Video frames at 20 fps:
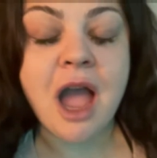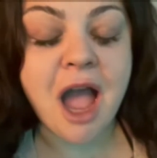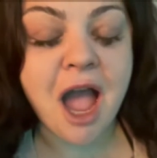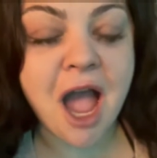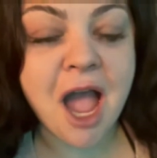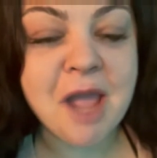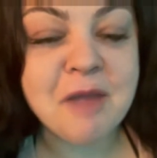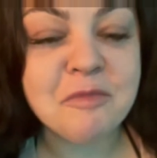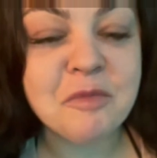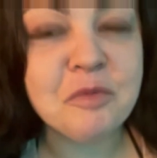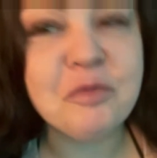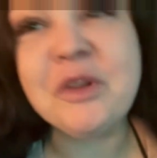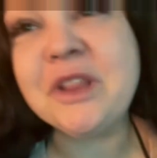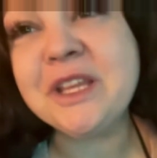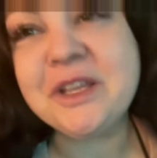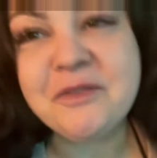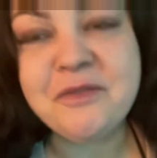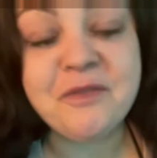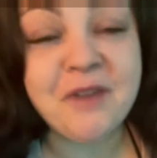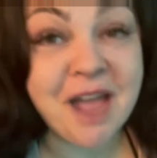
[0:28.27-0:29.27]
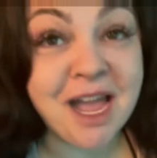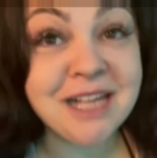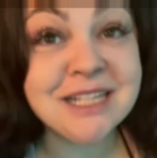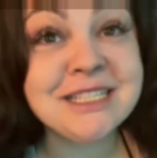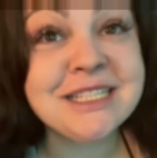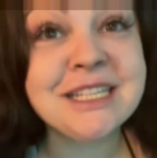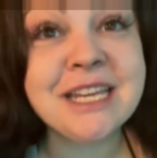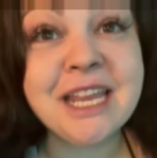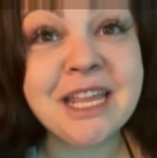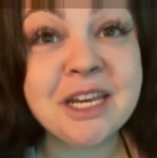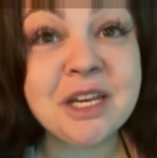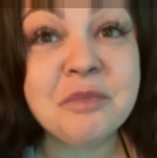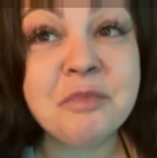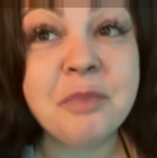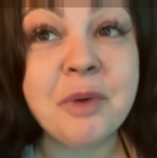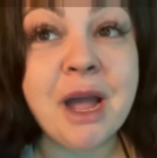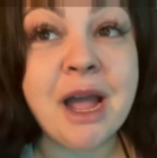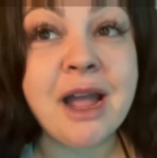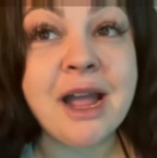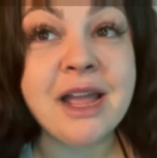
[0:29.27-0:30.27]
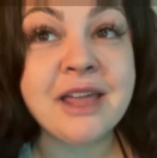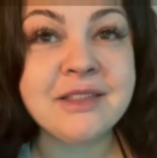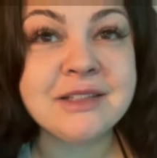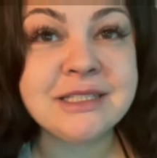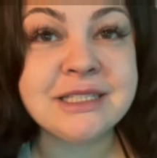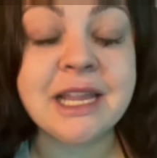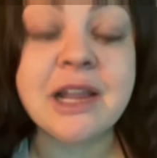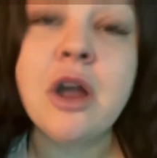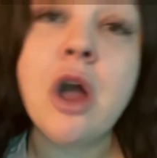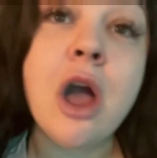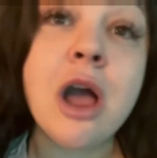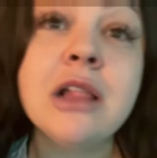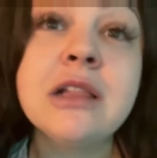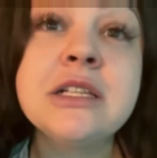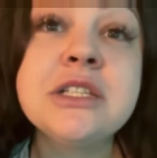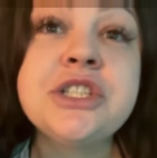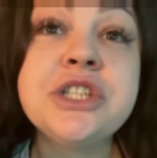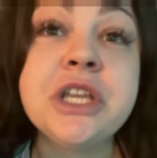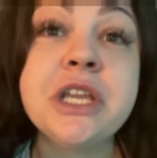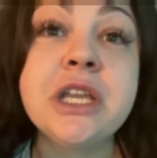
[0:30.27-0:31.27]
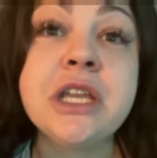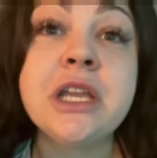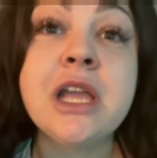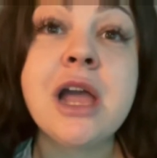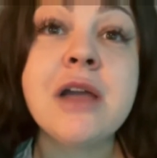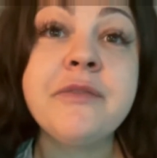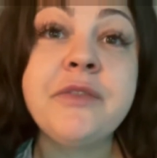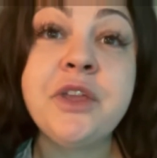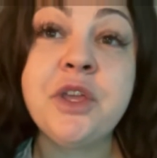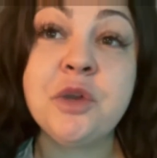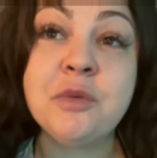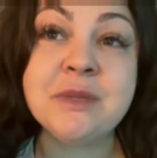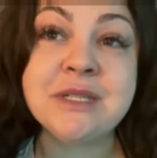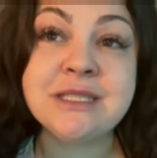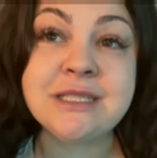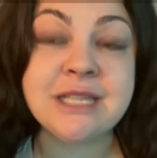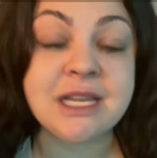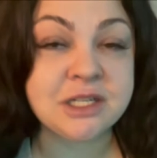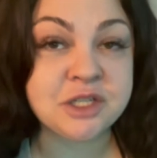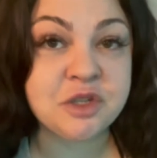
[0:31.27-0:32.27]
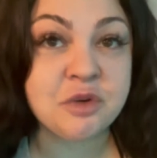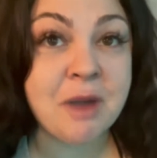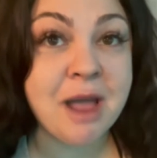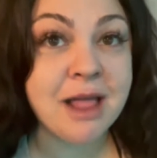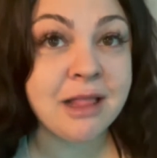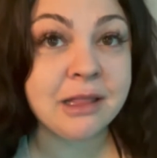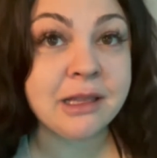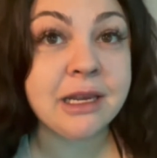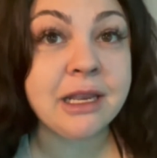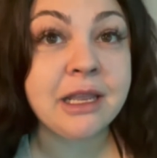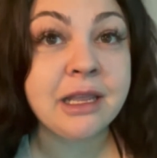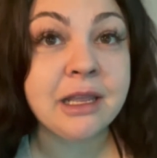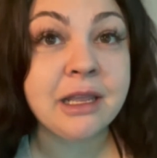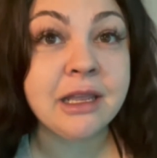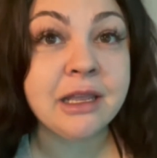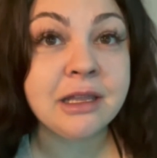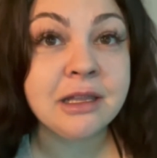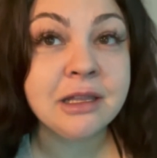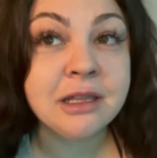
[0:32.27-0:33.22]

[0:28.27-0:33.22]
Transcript: I'm really fascinated by the psychology of human sexuality,